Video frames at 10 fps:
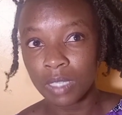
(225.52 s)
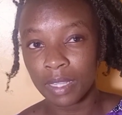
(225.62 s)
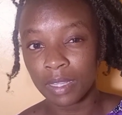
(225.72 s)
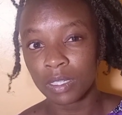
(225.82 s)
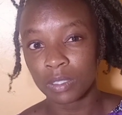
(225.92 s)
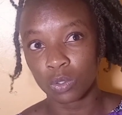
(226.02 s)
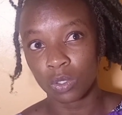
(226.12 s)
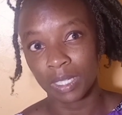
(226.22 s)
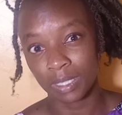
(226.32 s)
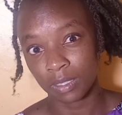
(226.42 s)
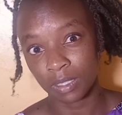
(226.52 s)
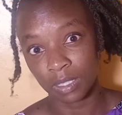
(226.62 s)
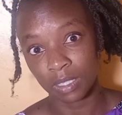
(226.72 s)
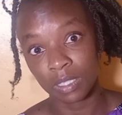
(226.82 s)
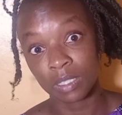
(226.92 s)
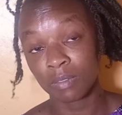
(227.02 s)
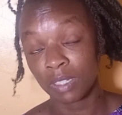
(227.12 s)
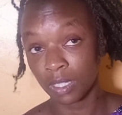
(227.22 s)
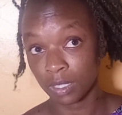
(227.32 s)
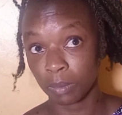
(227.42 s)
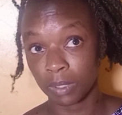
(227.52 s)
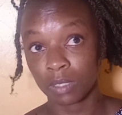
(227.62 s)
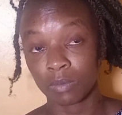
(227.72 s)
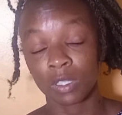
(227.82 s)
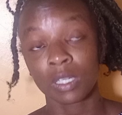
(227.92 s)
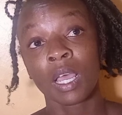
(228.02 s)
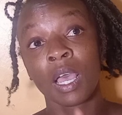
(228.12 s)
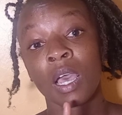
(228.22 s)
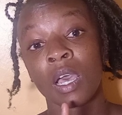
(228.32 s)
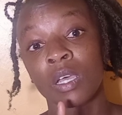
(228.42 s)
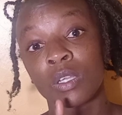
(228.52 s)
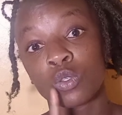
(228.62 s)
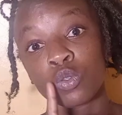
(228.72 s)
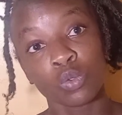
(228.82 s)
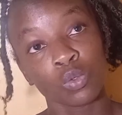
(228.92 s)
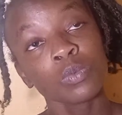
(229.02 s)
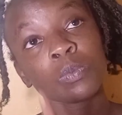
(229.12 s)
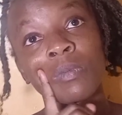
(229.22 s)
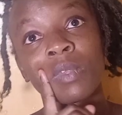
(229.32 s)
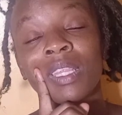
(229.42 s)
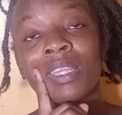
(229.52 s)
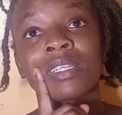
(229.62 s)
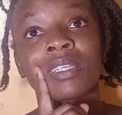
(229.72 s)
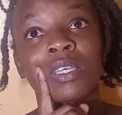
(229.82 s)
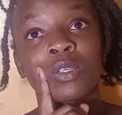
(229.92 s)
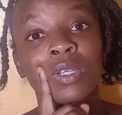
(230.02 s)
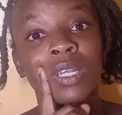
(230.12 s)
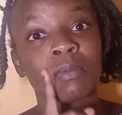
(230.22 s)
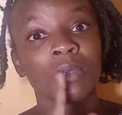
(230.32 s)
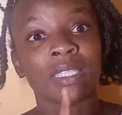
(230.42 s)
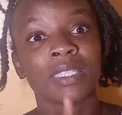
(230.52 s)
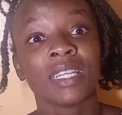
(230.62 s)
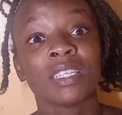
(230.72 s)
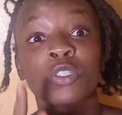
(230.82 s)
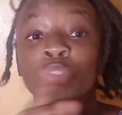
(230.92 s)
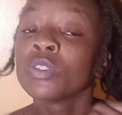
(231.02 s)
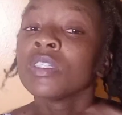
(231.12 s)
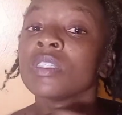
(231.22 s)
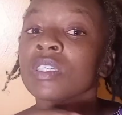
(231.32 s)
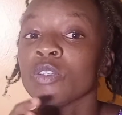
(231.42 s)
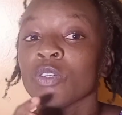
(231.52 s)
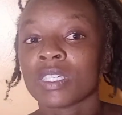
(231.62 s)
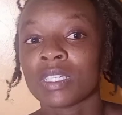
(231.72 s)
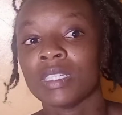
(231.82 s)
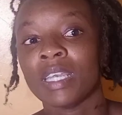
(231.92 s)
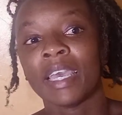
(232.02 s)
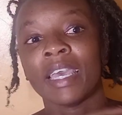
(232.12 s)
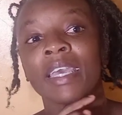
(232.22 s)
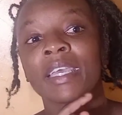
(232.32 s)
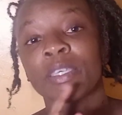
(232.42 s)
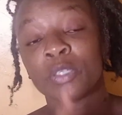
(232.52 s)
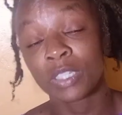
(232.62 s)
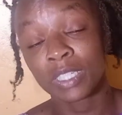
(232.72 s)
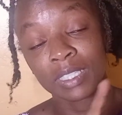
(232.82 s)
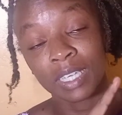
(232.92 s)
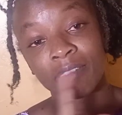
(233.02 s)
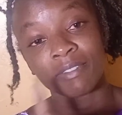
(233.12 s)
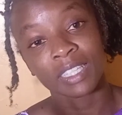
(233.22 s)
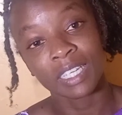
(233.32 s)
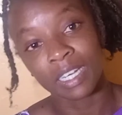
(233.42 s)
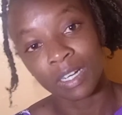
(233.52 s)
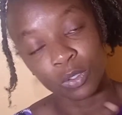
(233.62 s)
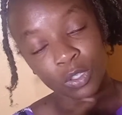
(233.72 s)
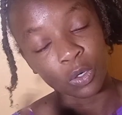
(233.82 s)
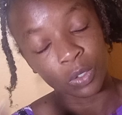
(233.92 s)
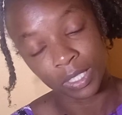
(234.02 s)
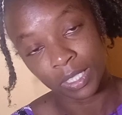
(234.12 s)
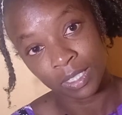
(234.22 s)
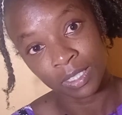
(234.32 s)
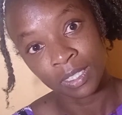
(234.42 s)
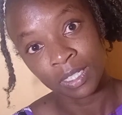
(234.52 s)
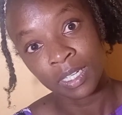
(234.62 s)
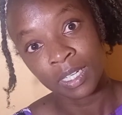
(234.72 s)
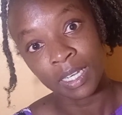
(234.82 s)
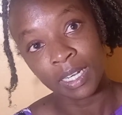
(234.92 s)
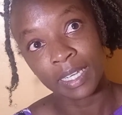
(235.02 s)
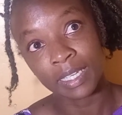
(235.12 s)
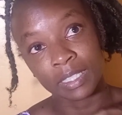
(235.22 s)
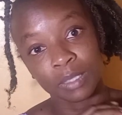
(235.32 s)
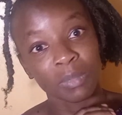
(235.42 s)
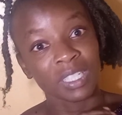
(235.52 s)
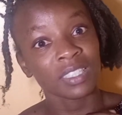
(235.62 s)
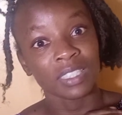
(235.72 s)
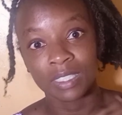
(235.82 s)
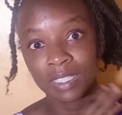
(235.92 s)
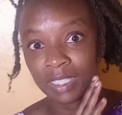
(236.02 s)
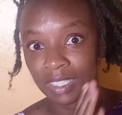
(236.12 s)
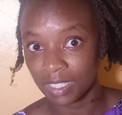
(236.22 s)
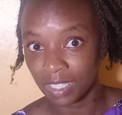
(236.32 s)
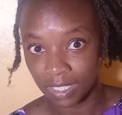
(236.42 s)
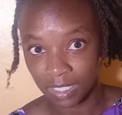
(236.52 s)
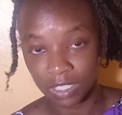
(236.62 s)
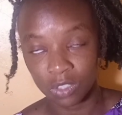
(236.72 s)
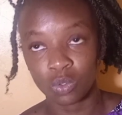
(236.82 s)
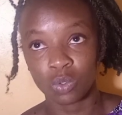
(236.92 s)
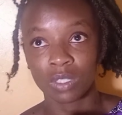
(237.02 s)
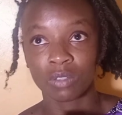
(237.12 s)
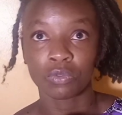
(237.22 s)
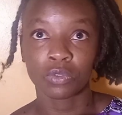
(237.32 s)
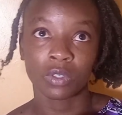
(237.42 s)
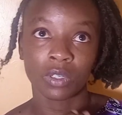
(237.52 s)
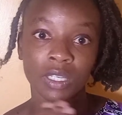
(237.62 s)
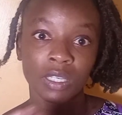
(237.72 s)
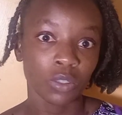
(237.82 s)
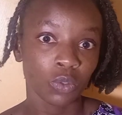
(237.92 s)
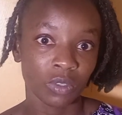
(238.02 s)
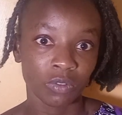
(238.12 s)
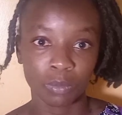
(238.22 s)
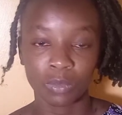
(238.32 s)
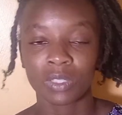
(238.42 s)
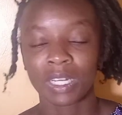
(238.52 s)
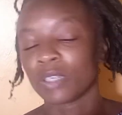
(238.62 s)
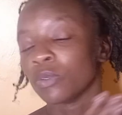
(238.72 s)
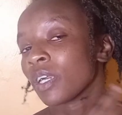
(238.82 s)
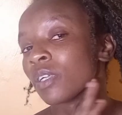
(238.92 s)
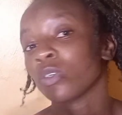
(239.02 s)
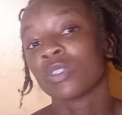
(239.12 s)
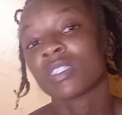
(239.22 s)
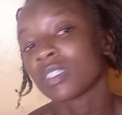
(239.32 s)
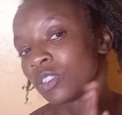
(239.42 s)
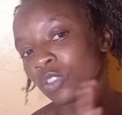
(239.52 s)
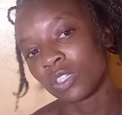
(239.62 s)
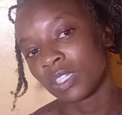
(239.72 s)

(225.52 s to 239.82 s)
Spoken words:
I think it's called RCE, it's very expensive one. Two, that curriculum entails you teaching your kids everything around God. Like, it's based in Christianity. So if you're Hindu, if you're Muslim, you cannot teach your